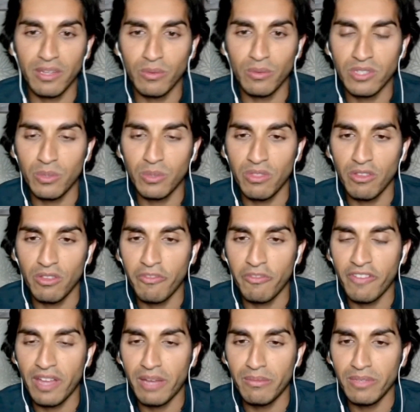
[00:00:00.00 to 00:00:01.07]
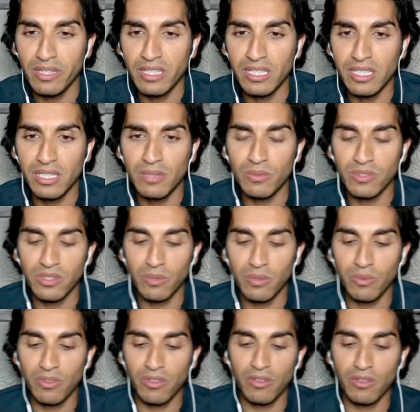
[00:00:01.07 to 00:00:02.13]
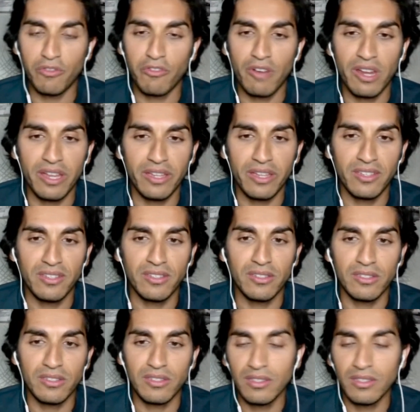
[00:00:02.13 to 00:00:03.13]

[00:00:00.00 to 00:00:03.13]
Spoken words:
Was it with your family? Was it with your friends?